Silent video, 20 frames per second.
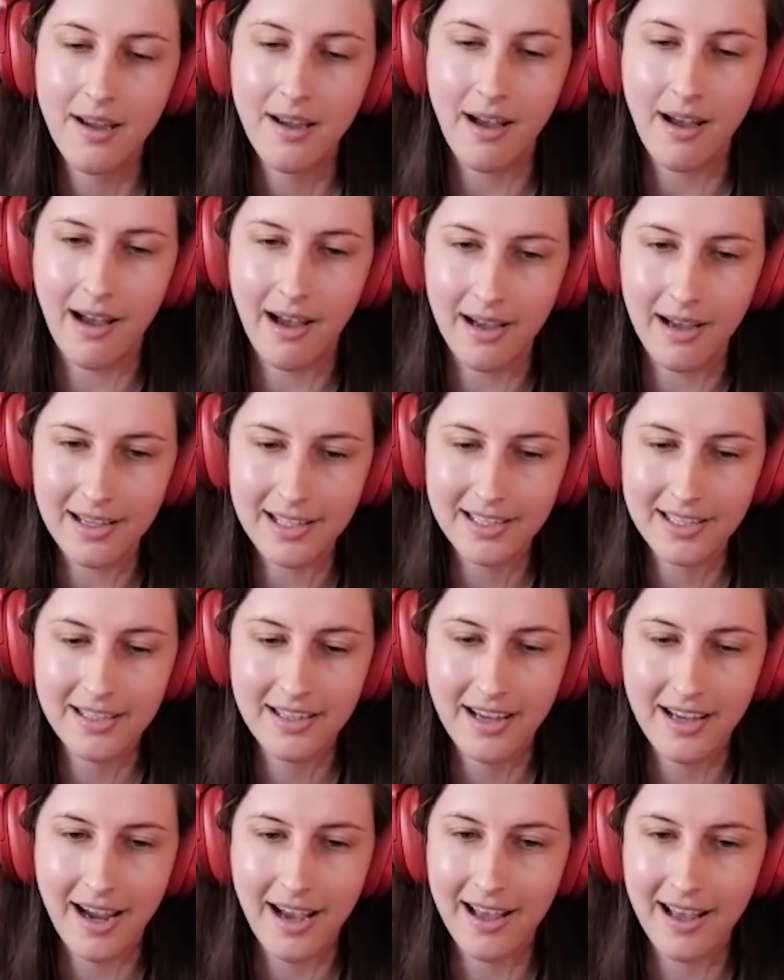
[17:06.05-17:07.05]
Uh,
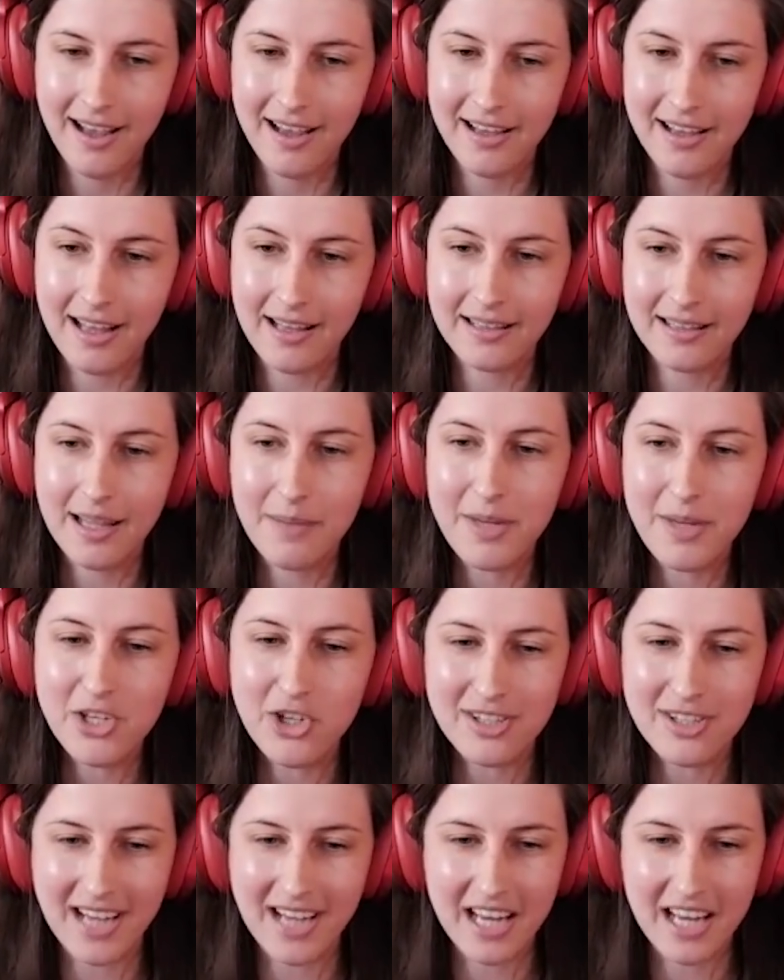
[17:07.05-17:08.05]
let me
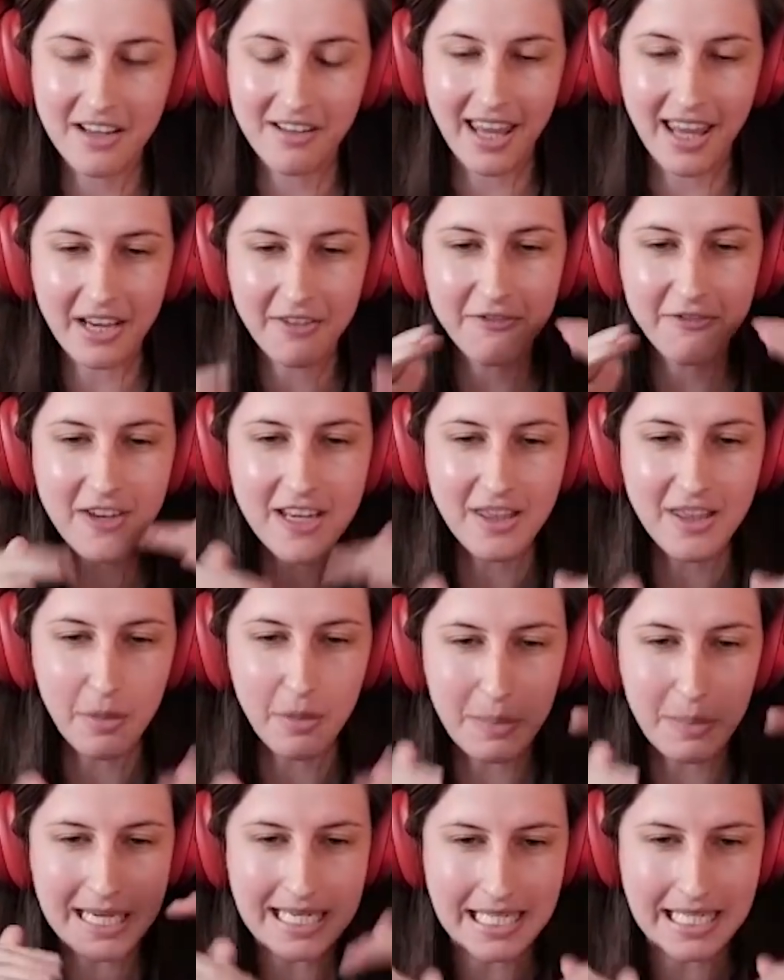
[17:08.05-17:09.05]
just kind of like feed the
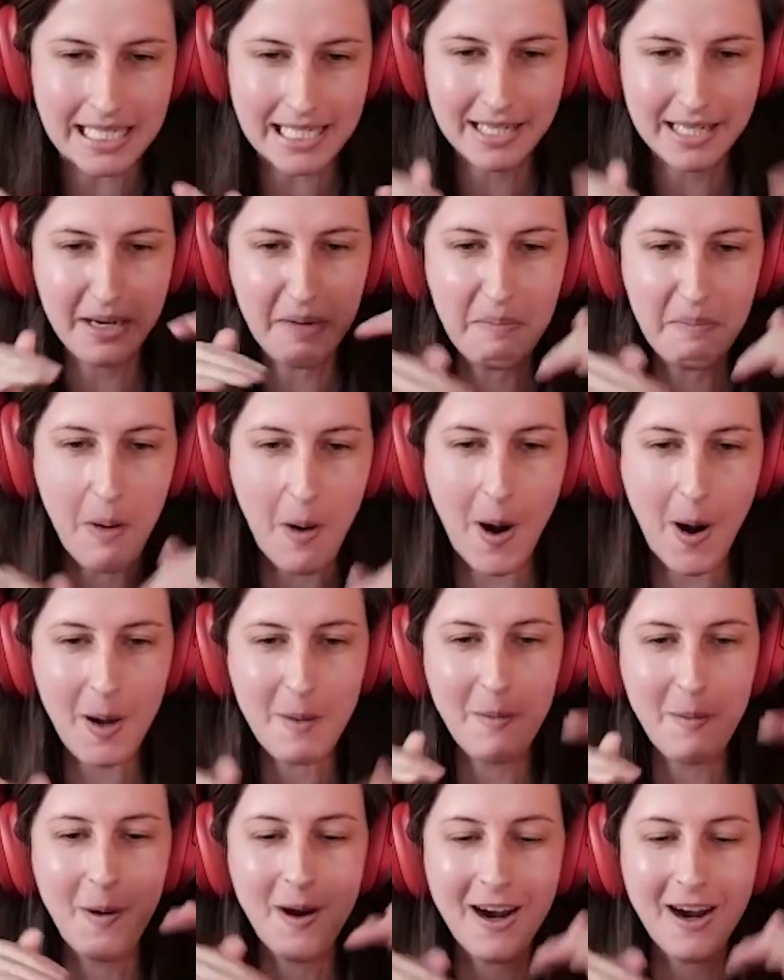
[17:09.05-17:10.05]
beast more
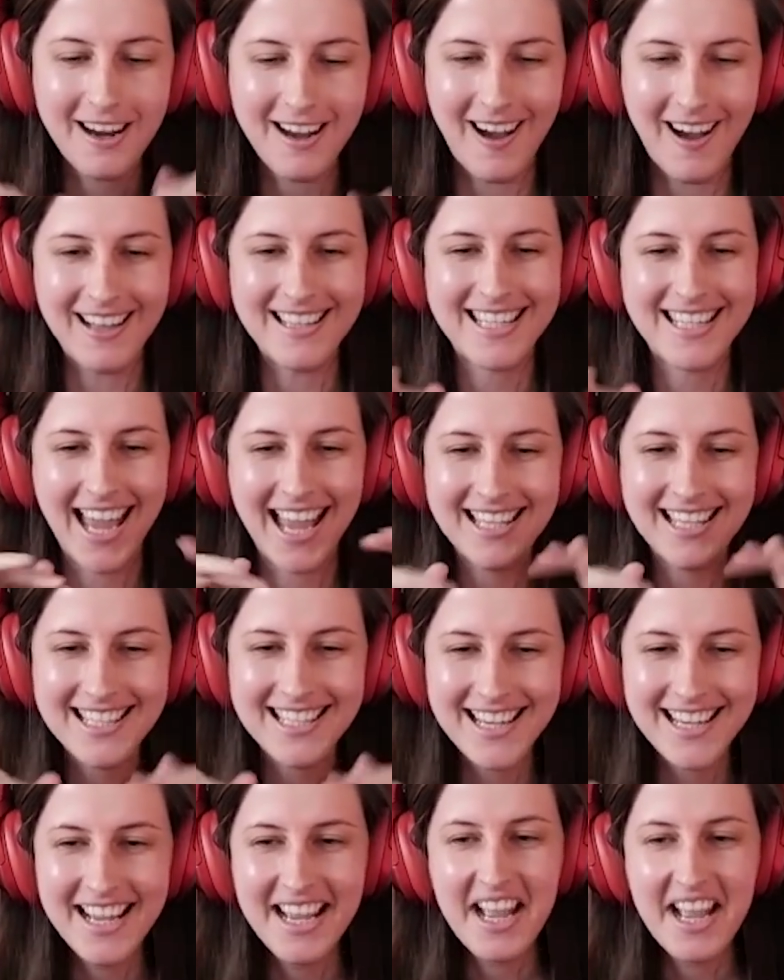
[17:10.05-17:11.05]
more content
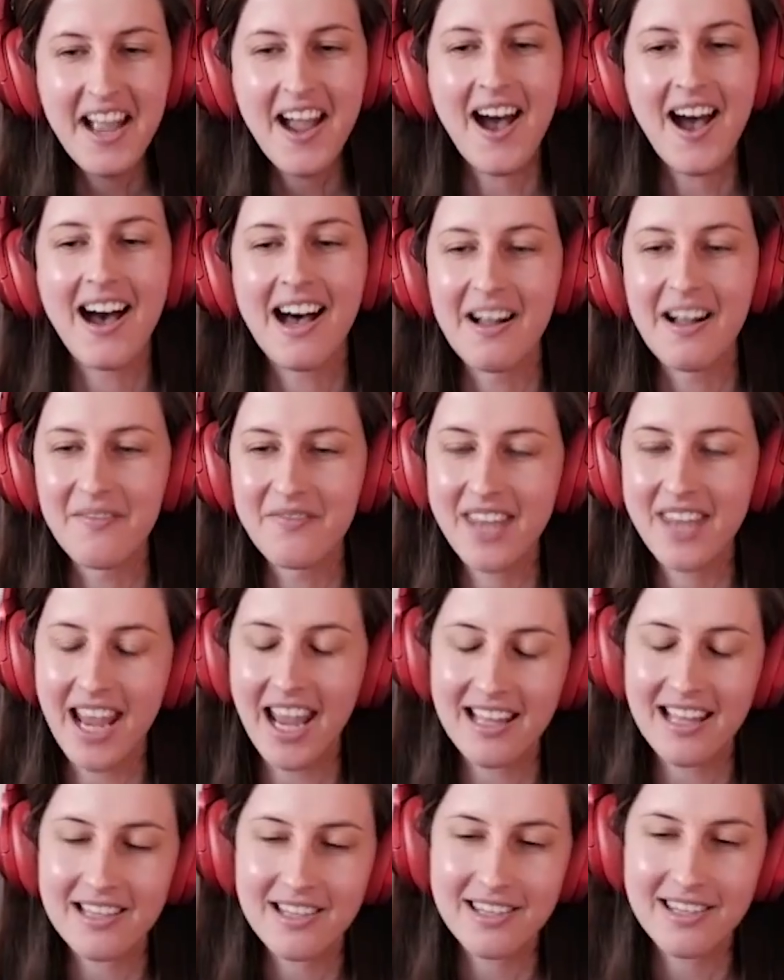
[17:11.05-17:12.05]
um,
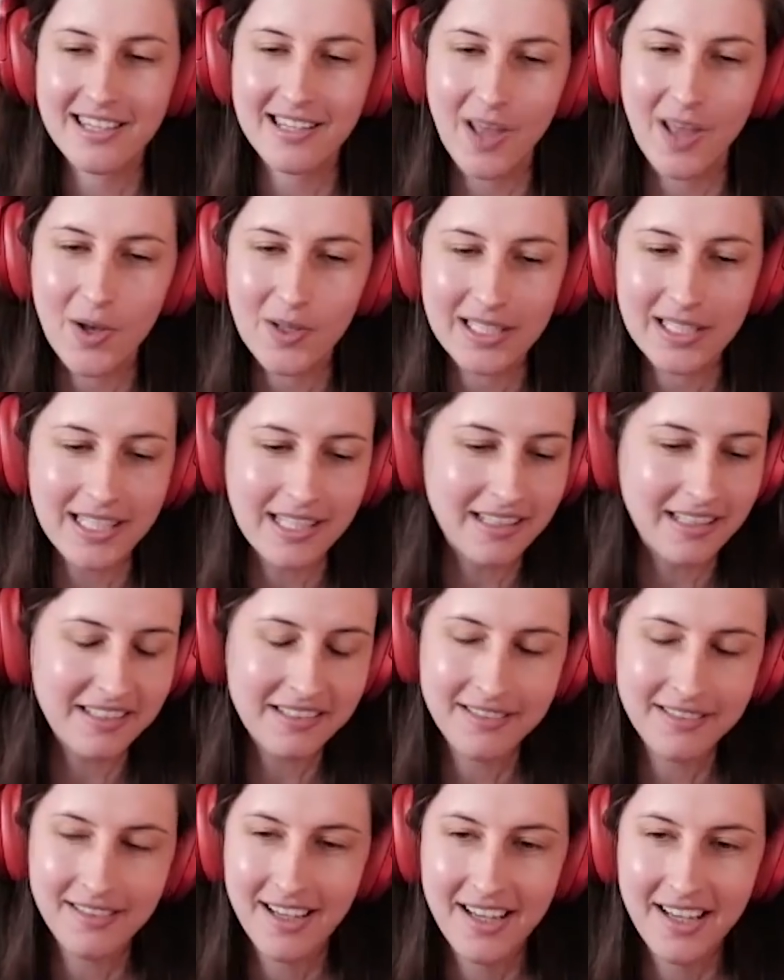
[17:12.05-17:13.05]
and slowly
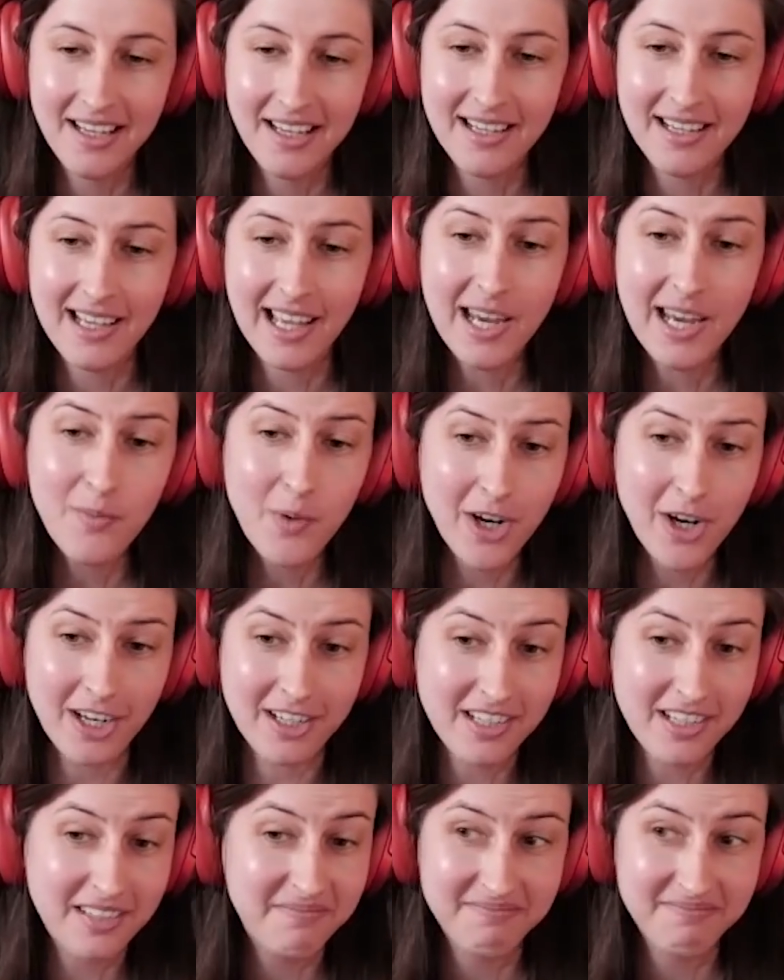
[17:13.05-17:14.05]
it
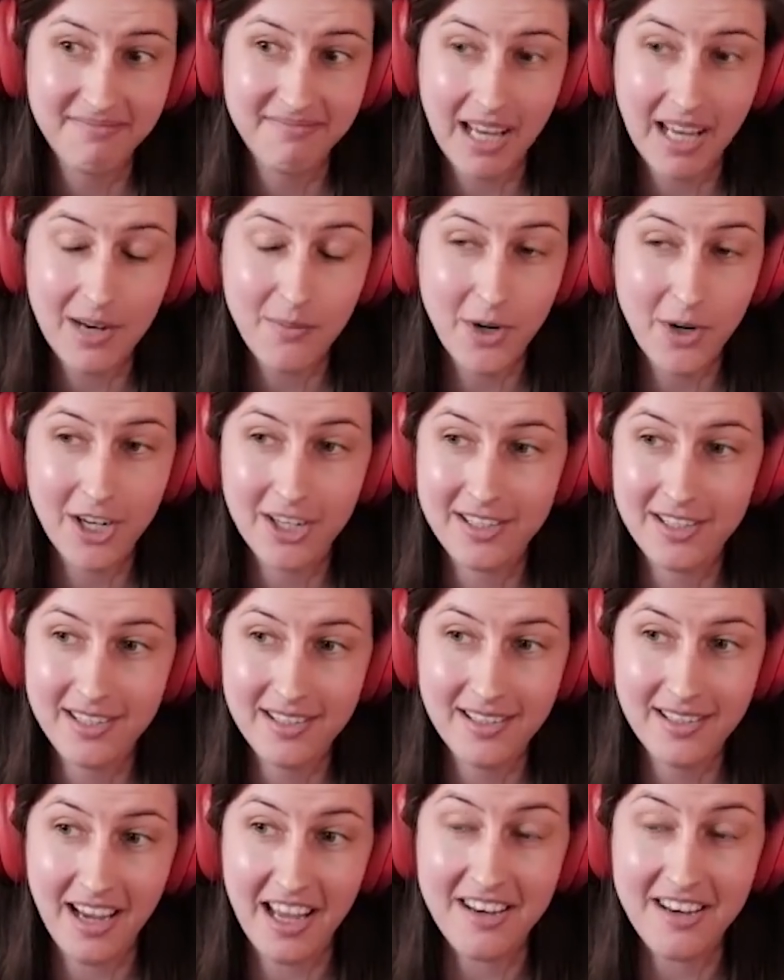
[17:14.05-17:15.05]
worked it worked
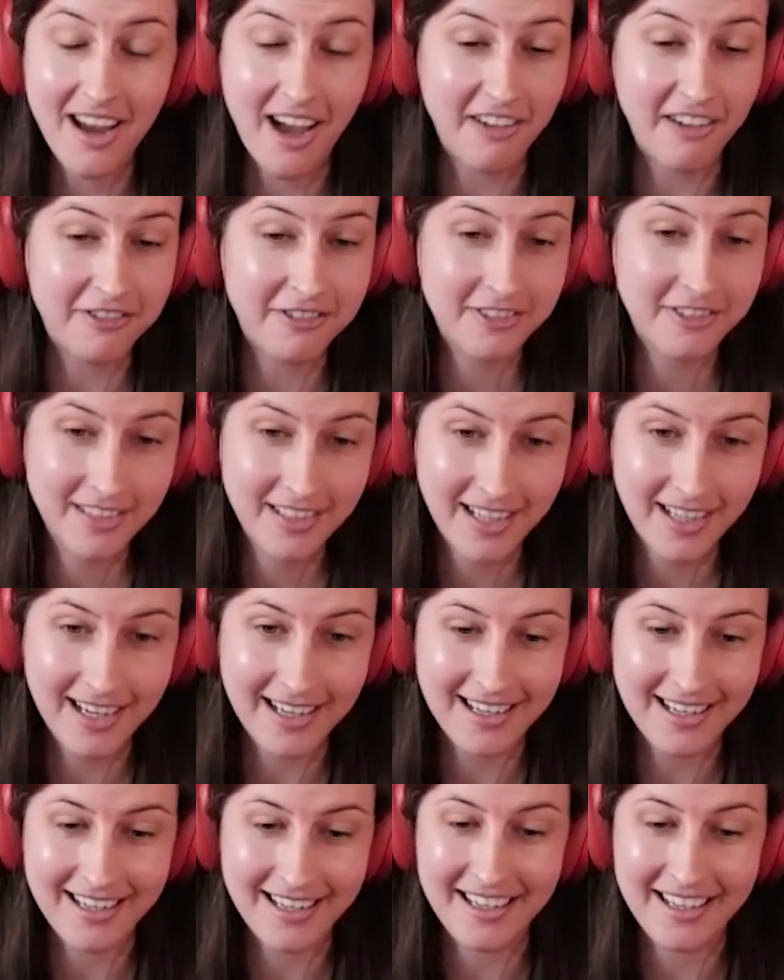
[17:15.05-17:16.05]
enough
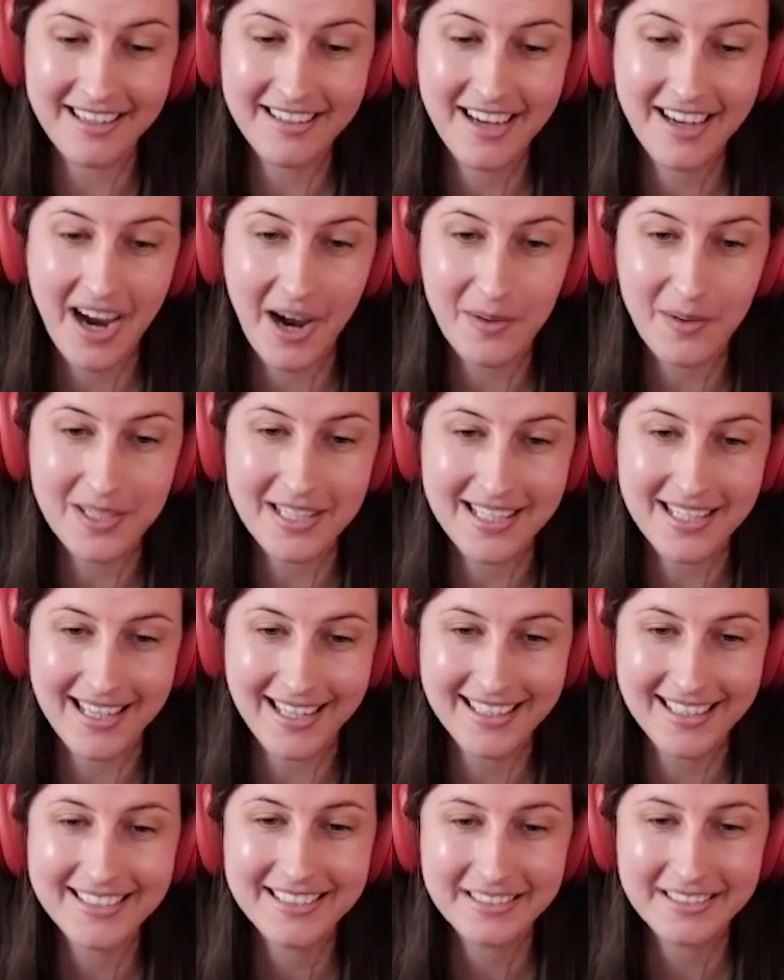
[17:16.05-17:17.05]
uh, i would
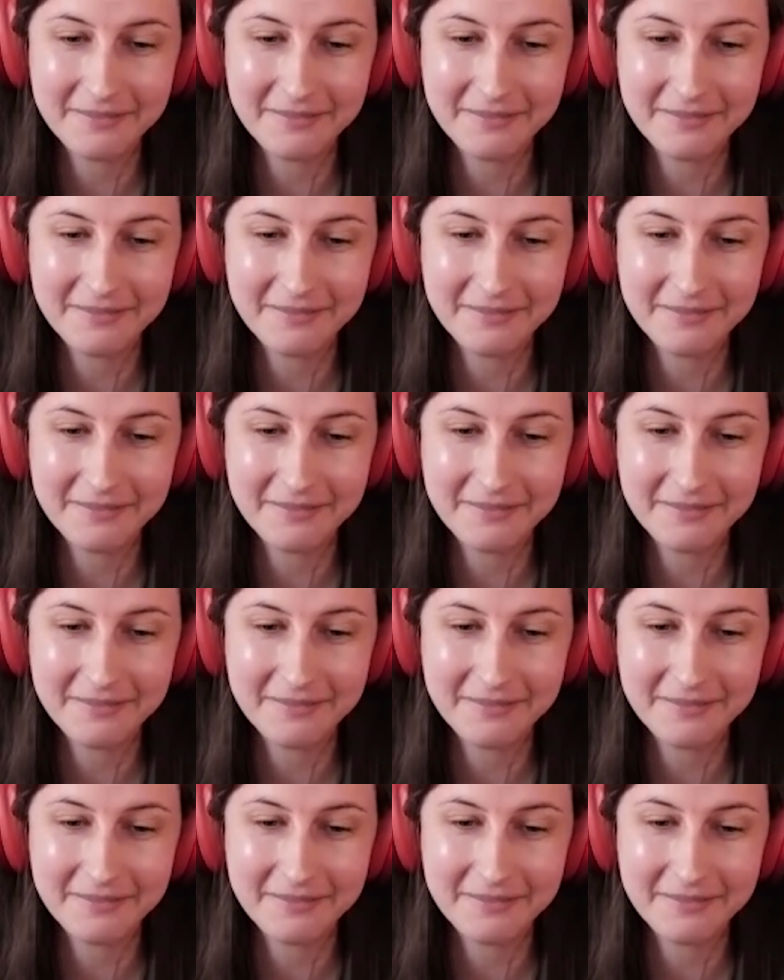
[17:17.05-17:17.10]
say